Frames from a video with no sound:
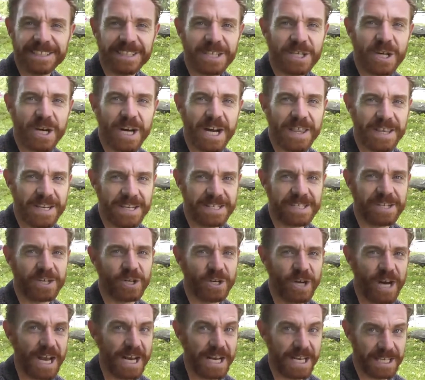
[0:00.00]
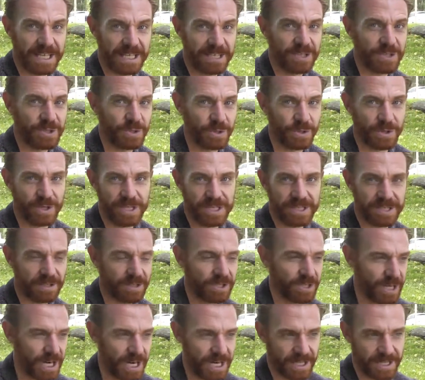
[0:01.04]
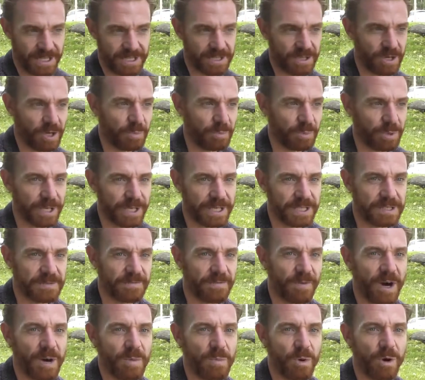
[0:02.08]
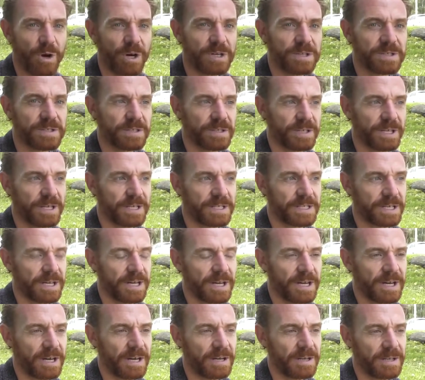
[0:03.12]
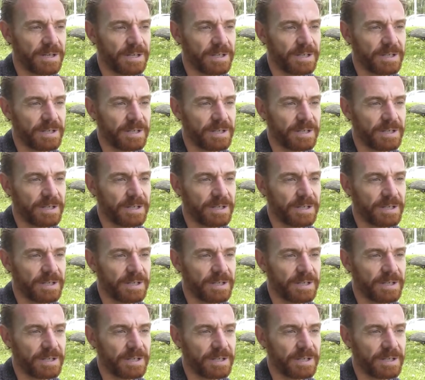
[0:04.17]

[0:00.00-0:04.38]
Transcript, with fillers: The guy that is creating these stories and creating these complex frameworks that are